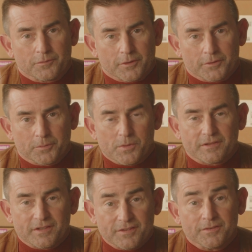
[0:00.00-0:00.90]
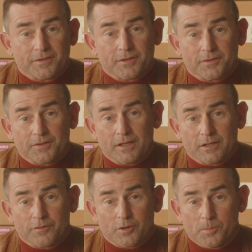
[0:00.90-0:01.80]
folks with a decent
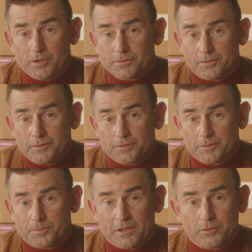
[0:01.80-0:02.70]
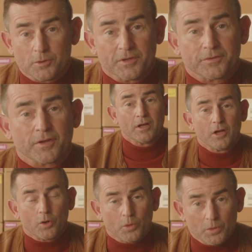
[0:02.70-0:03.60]
understanding of commercials who spend almost
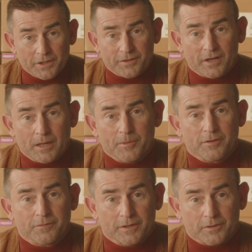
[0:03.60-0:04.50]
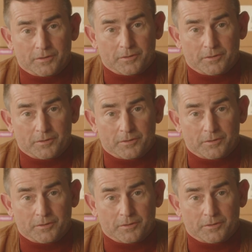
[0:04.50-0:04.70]
all their time in the field,